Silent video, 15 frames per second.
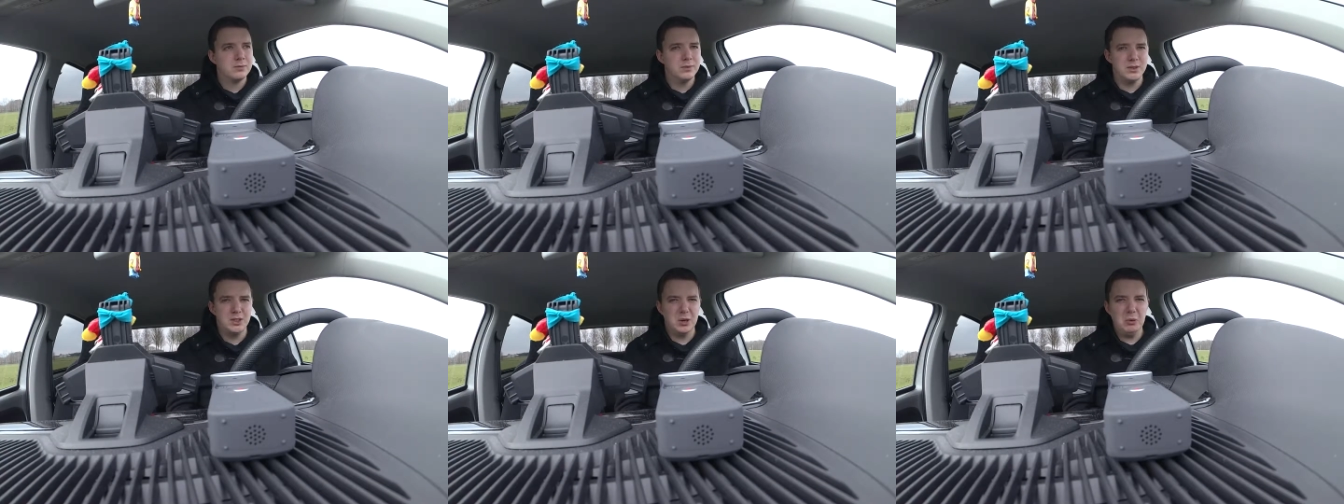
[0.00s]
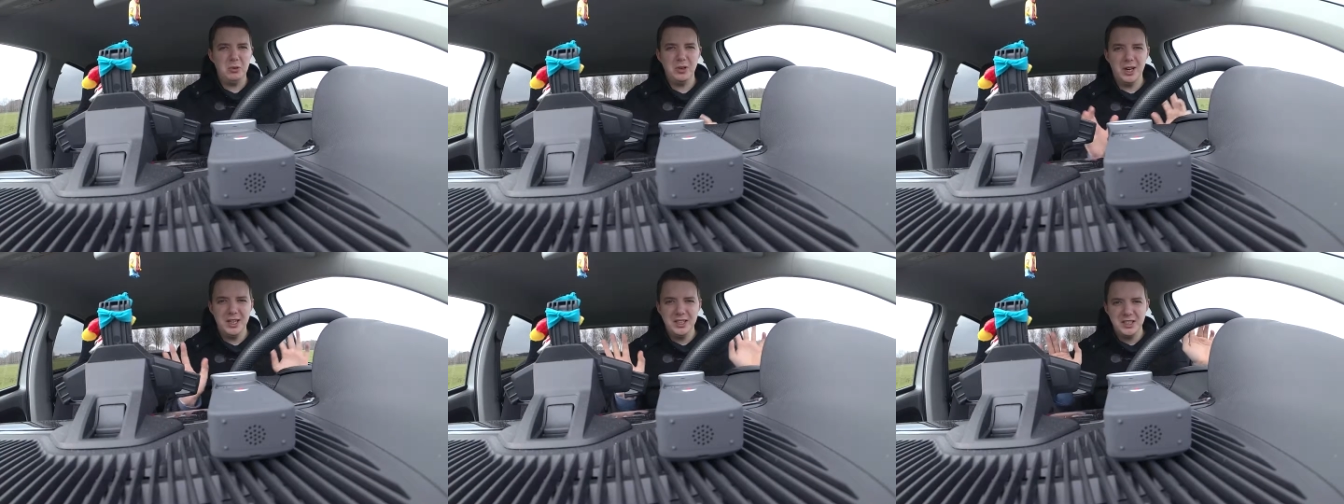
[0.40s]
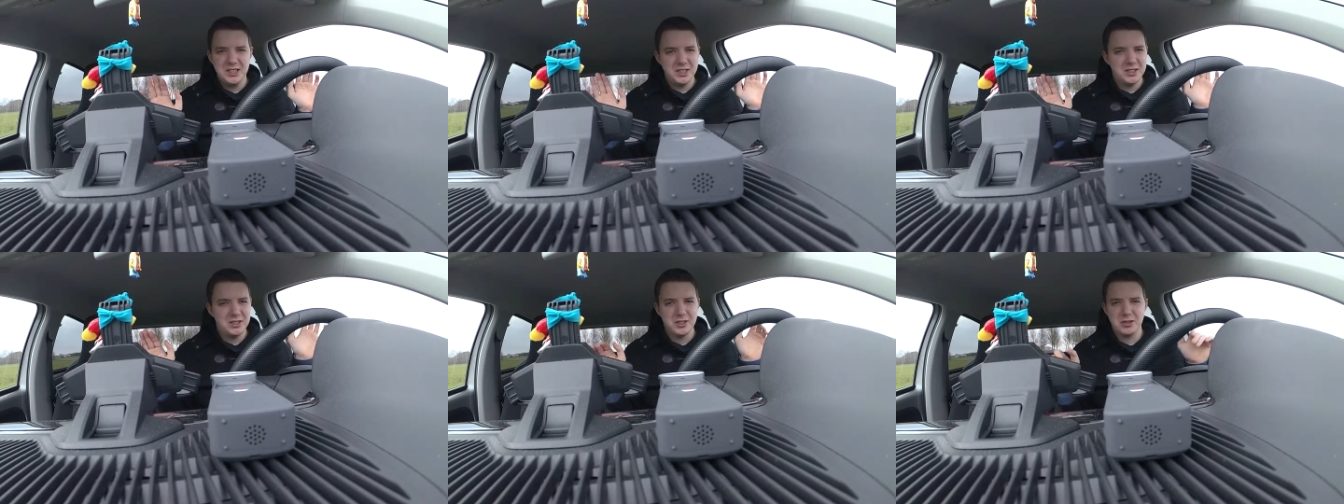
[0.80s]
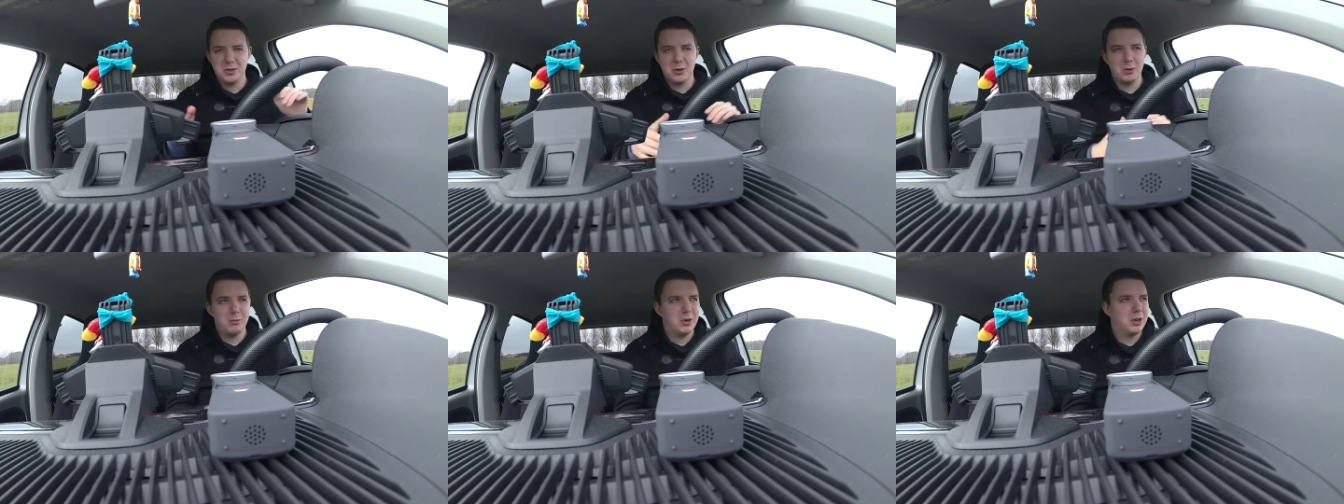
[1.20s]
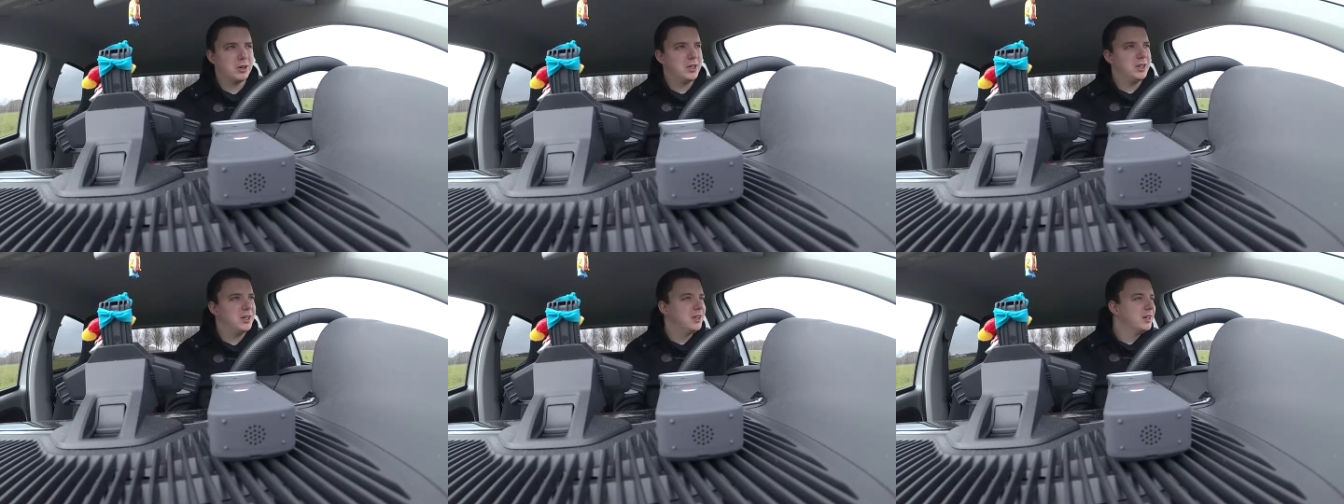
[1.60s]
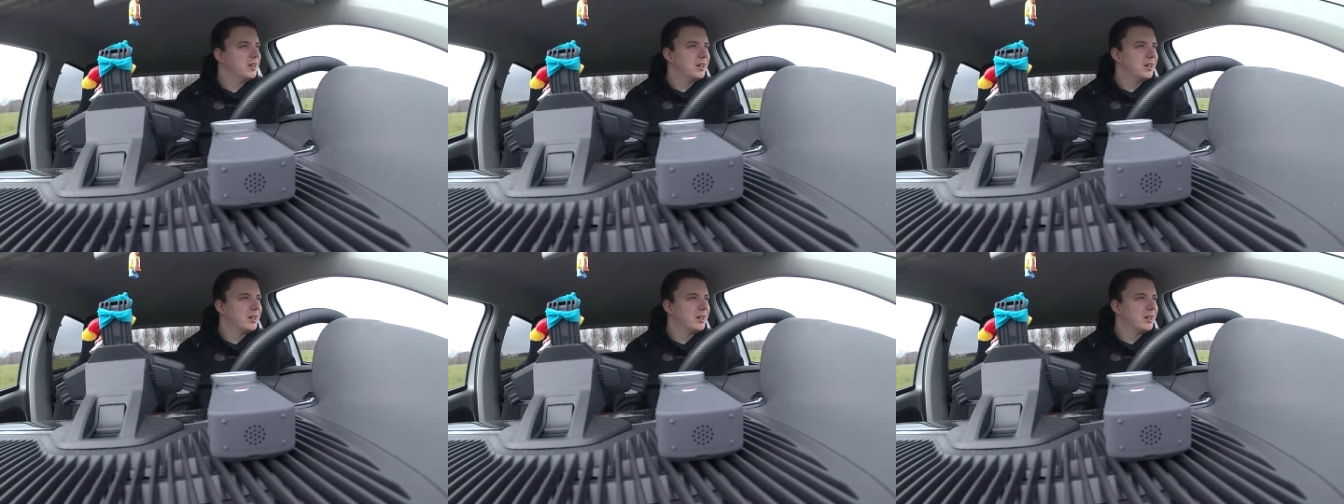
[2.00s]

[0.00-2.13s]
donations or money